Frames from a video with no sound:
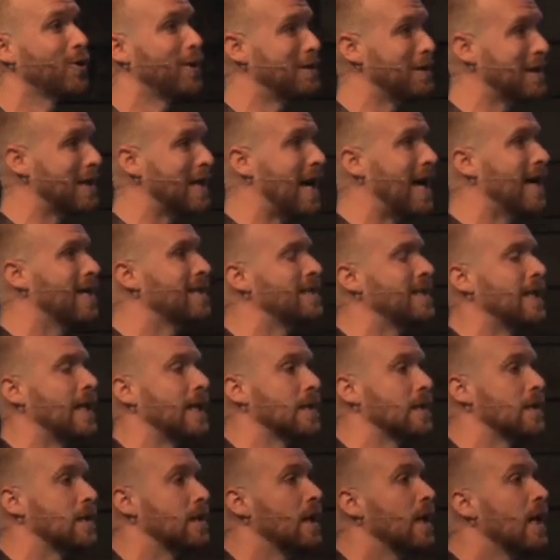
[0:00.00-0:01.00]
and the
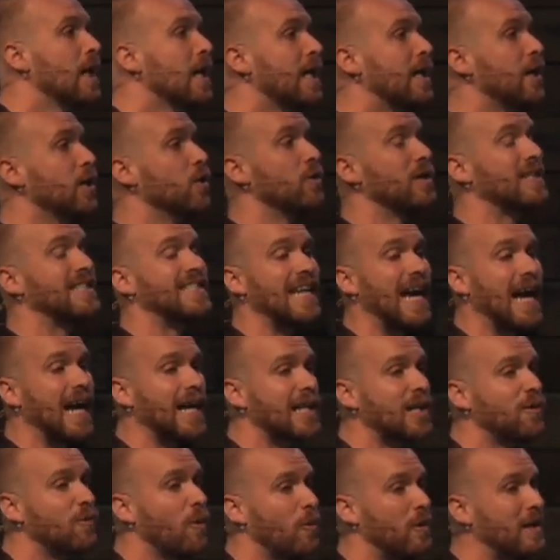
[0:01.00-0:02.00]
context. He knew
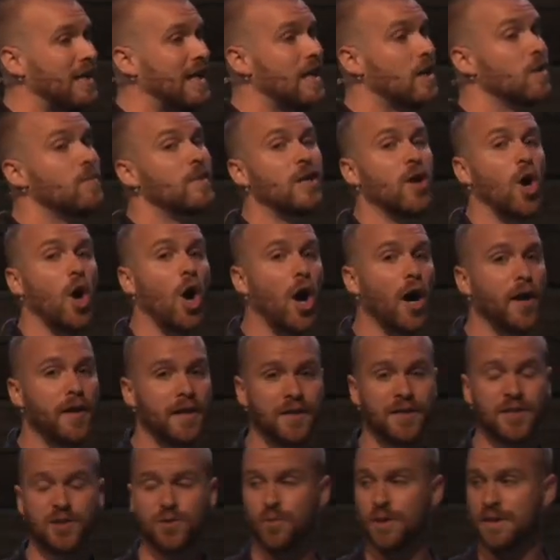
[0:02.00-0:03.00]
exactly what would get him an
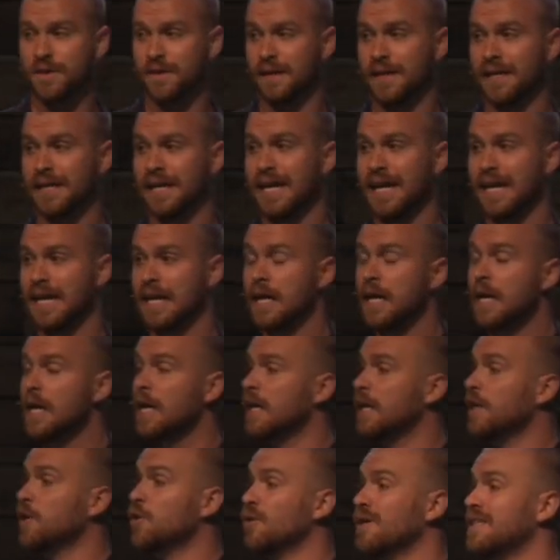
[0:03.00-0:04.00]
audience with the king.
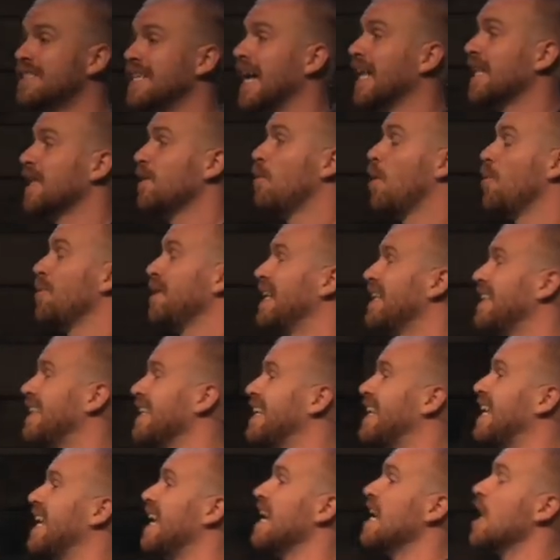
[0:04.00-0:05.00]
He knew exactly what would get the
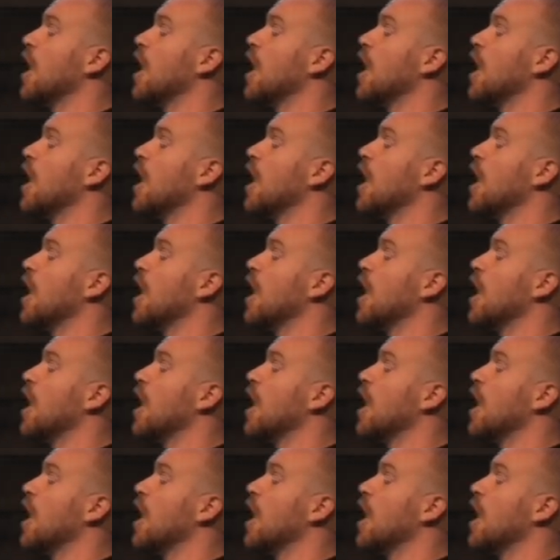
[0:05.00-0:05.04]
king